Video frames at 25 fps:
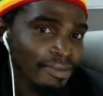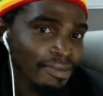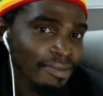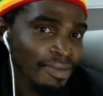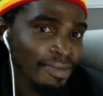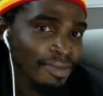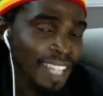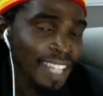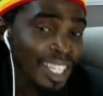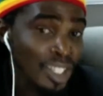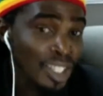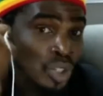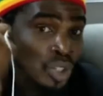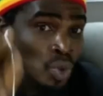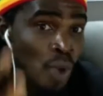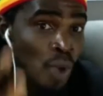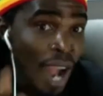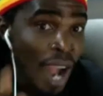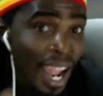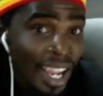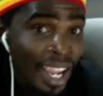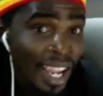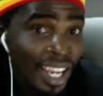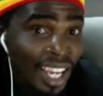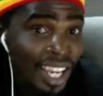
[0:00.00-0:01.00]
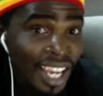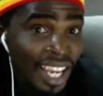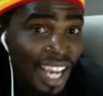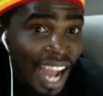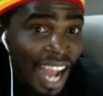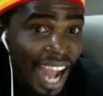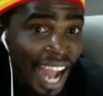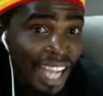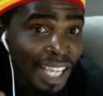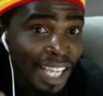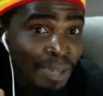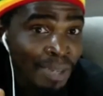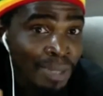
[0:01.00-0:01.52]
That is why
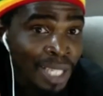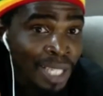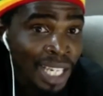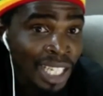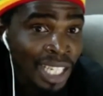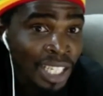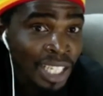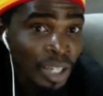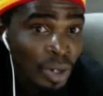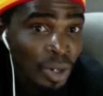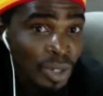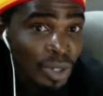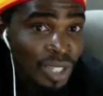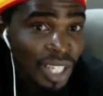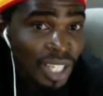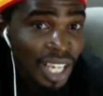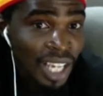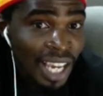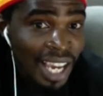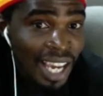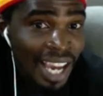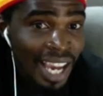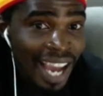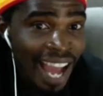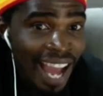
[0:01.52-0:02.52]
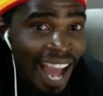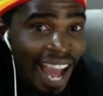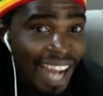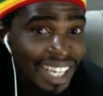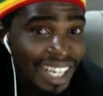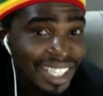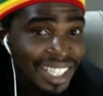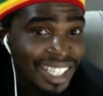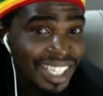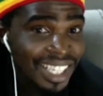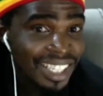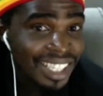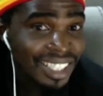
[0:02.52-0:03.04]
I keep telling us,
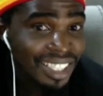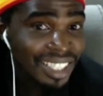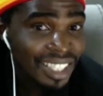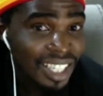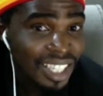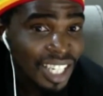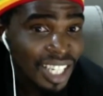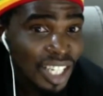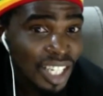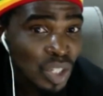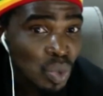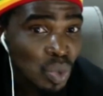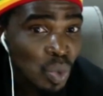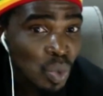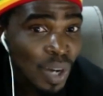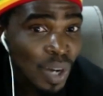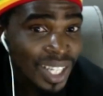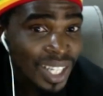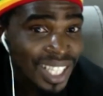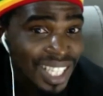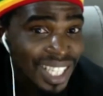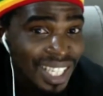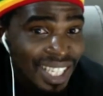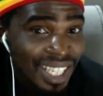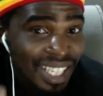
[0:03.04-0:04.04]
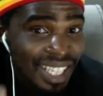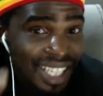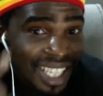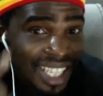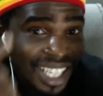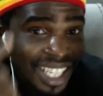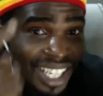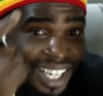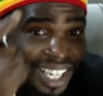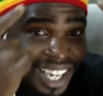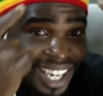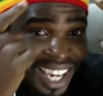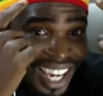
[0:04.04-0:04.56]
acting is what?
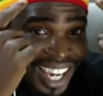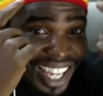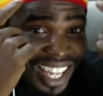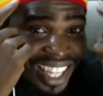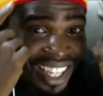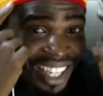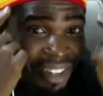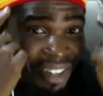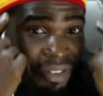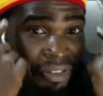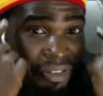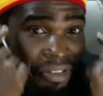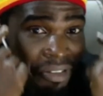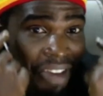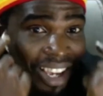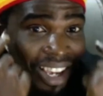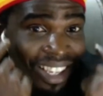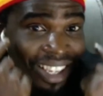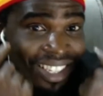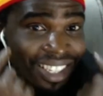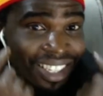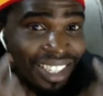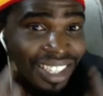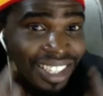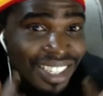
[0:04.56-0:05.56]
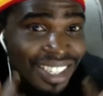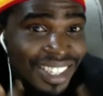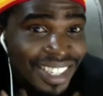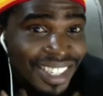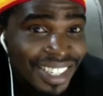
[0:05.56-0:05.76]
In the face.